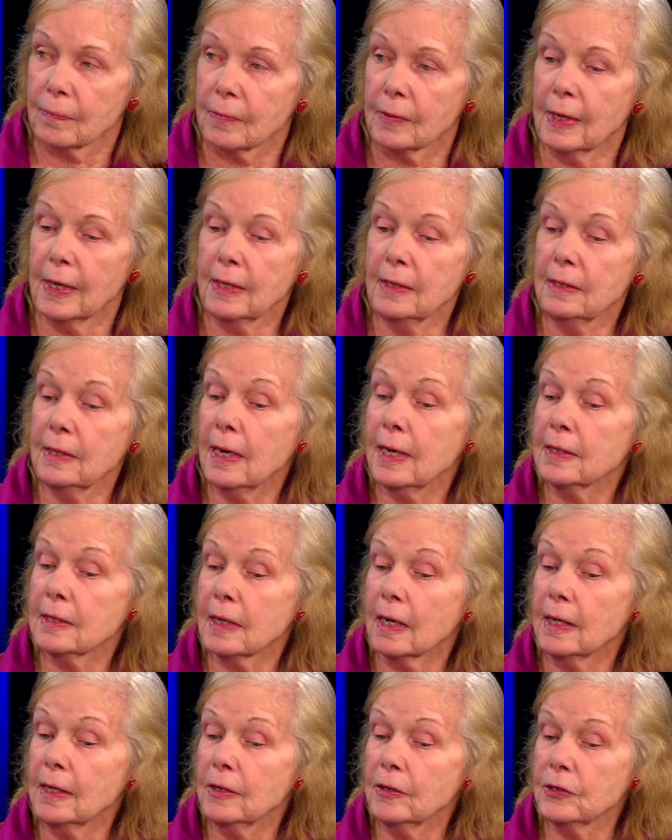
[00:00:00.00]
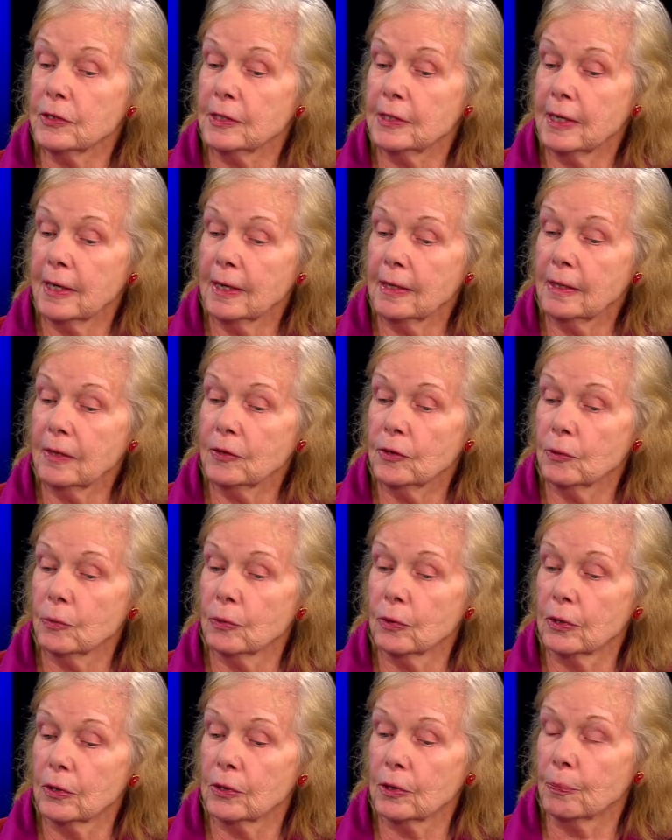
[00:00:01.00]
And as I understand it, the
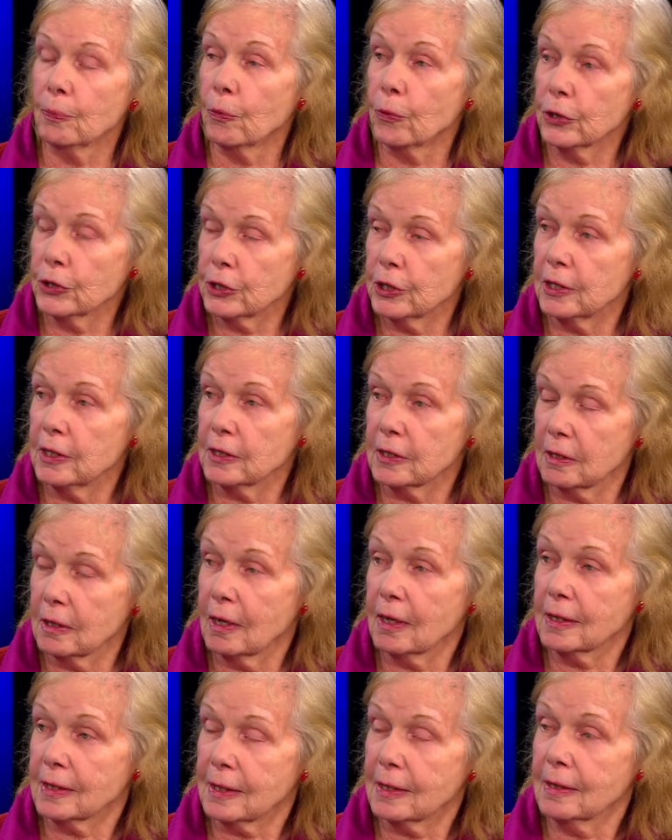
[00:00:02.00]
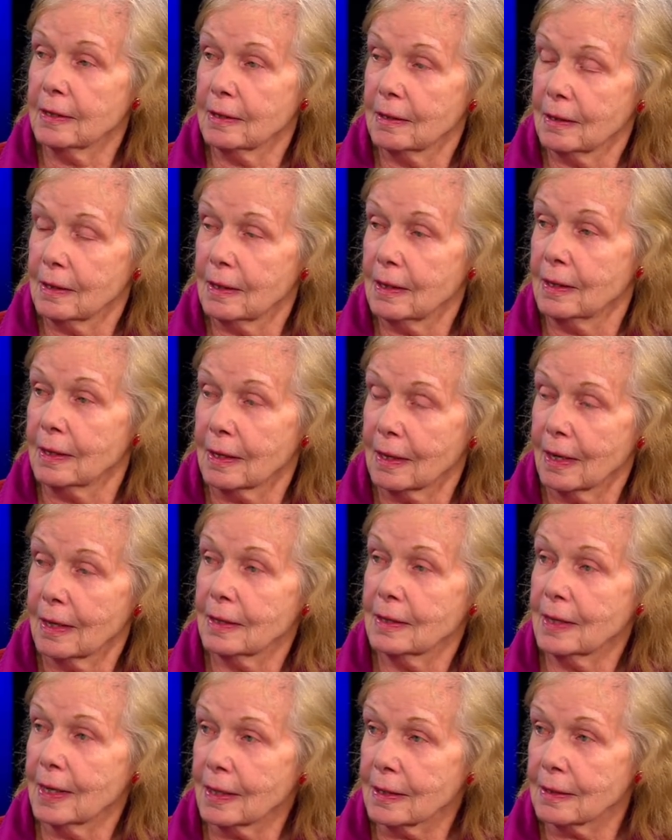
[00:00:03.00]
word abortion is not in, in the
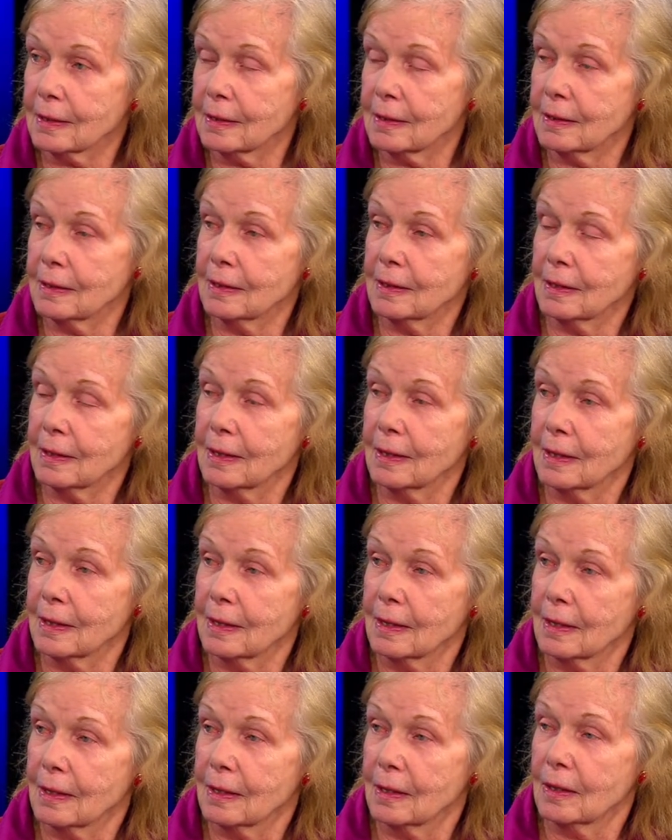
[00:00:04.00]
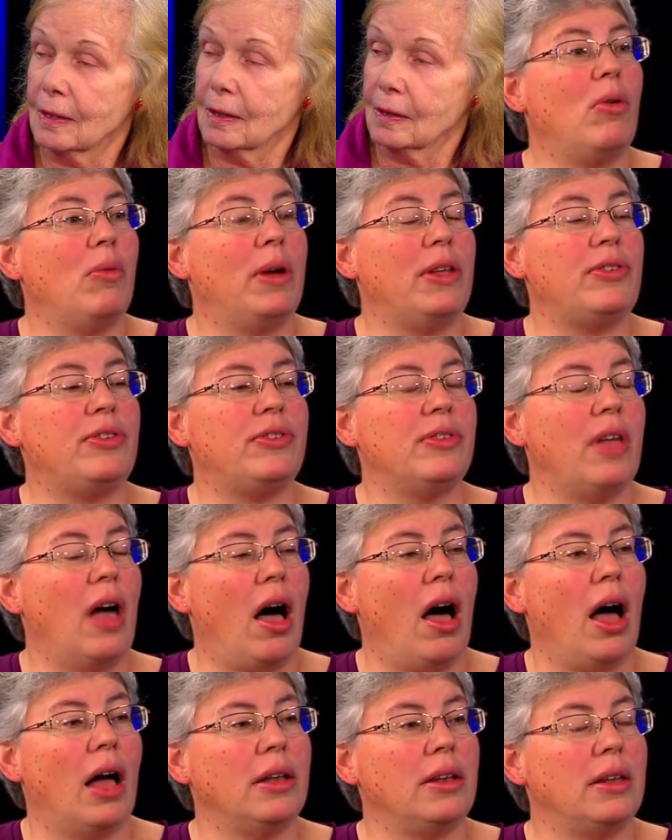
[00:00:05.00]
context. Uh, no, it's
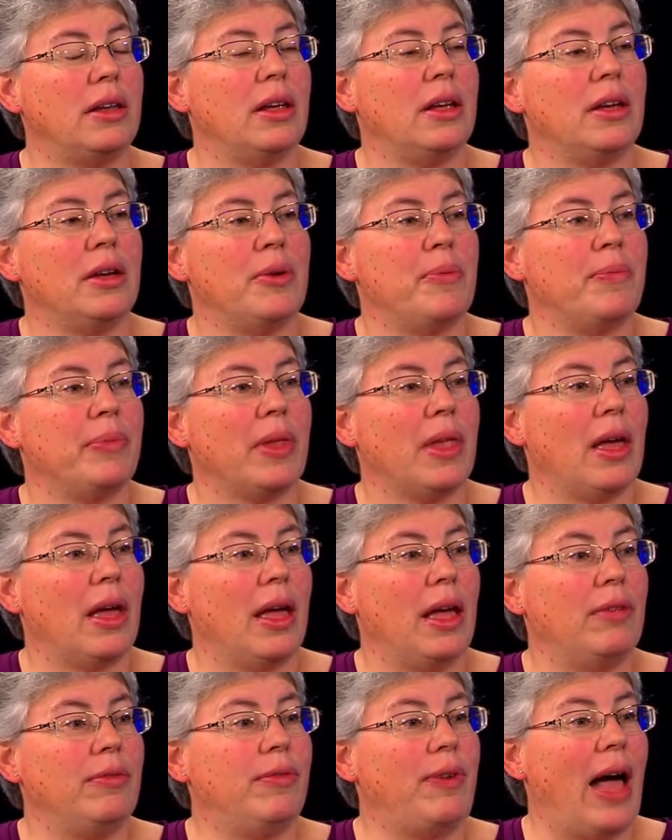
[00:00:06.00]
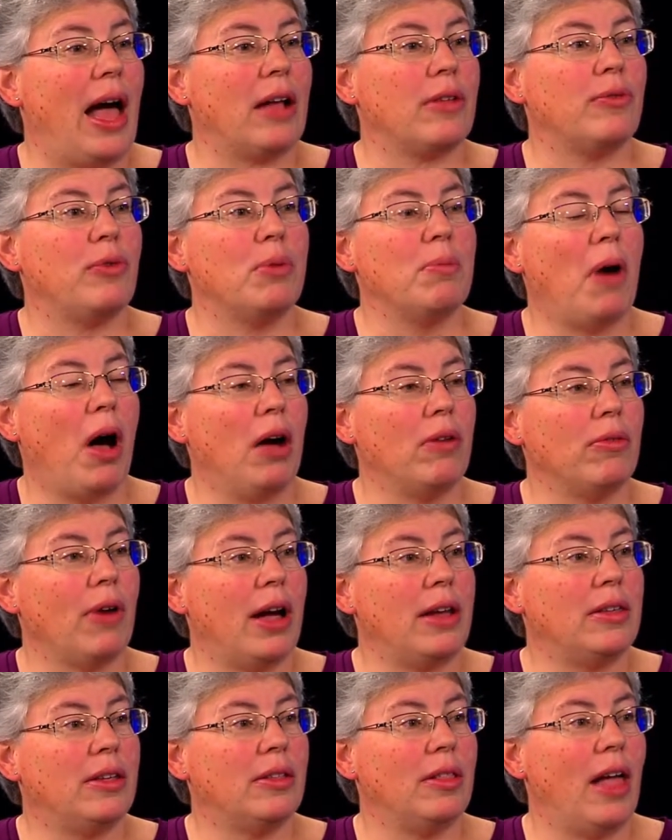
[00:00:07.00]
not. In fact, Vermont
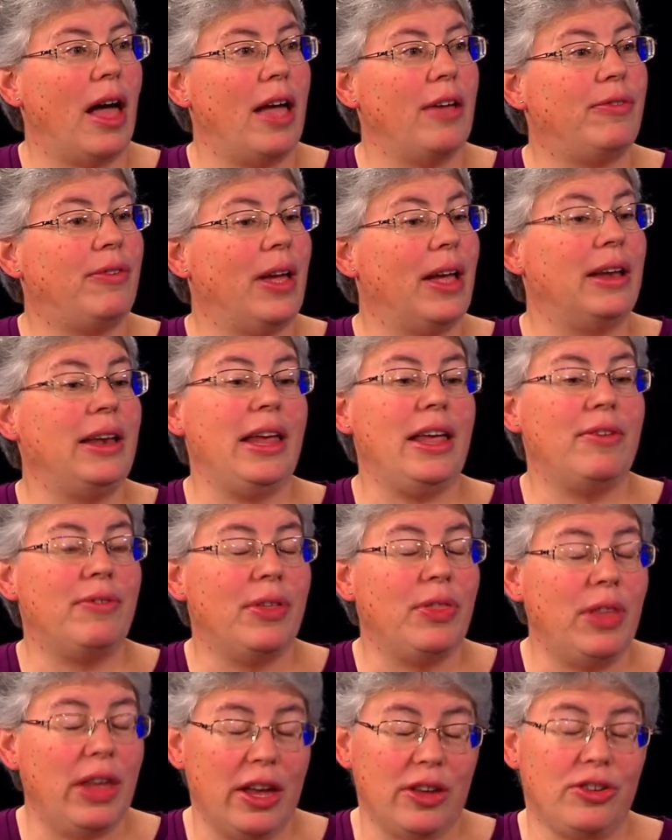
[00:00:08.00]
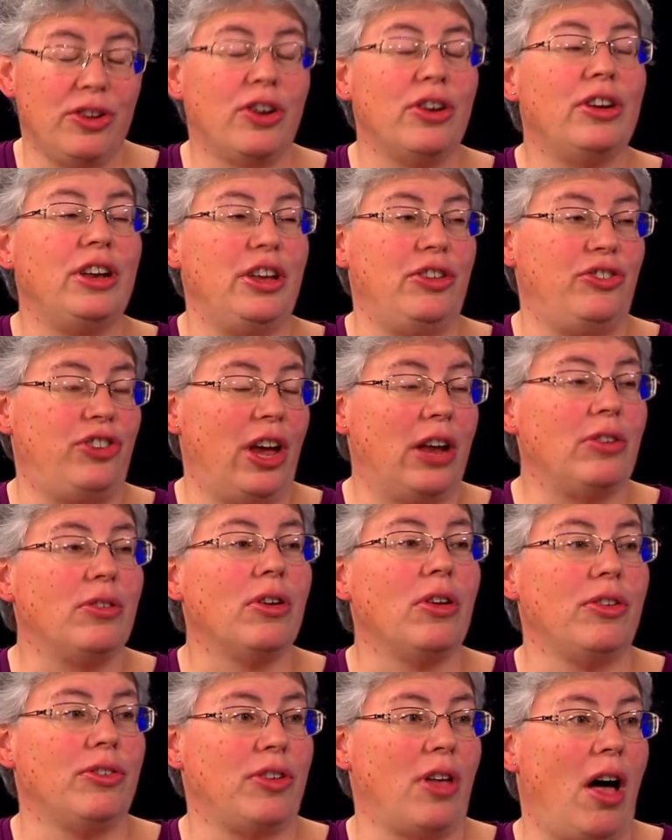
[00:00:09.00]
Right to Life and even the Attorney
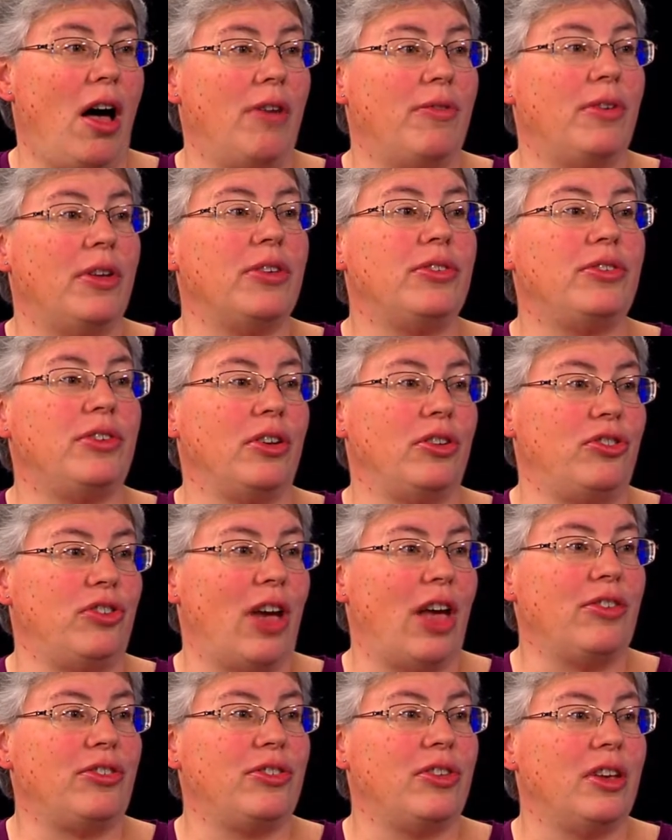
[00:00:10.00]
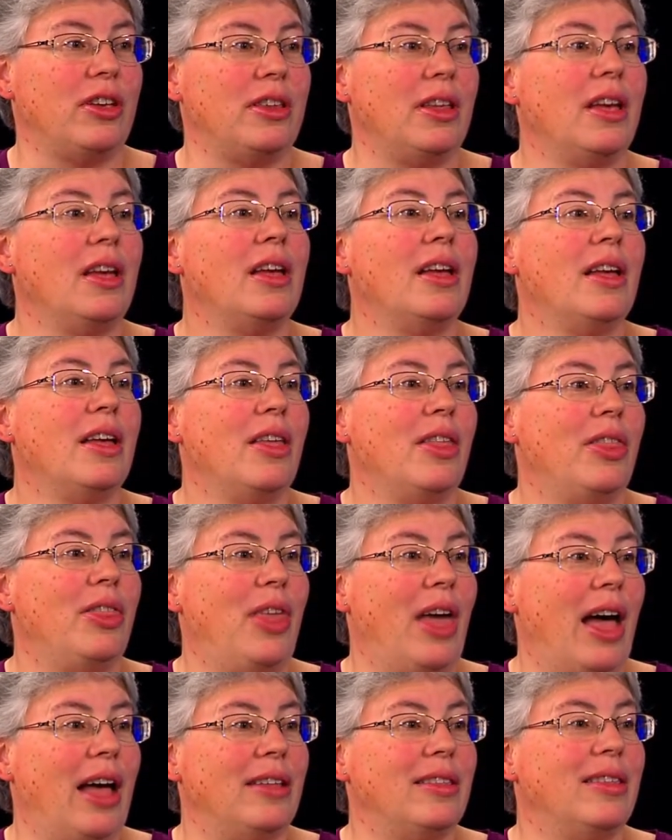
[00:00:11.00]
General's office suggested
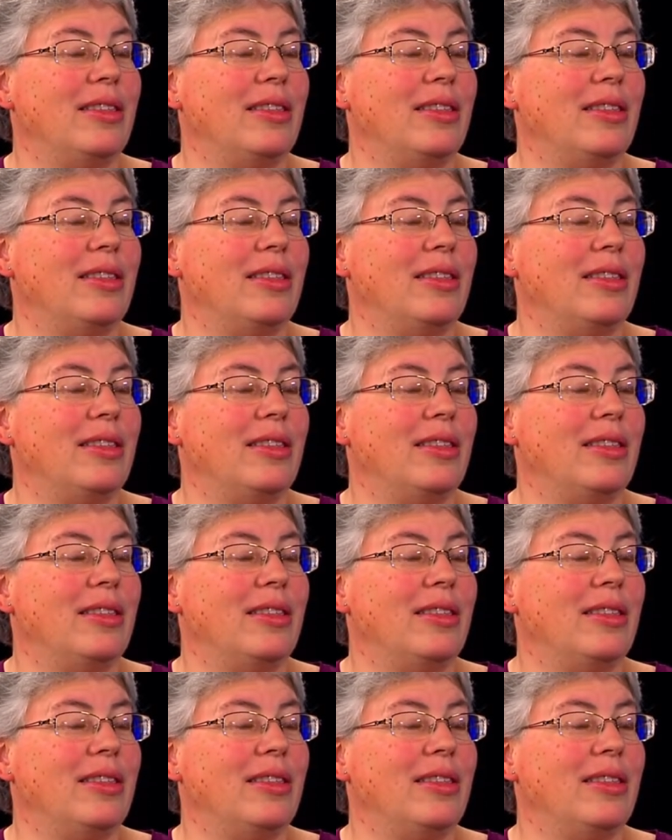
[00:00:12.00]
that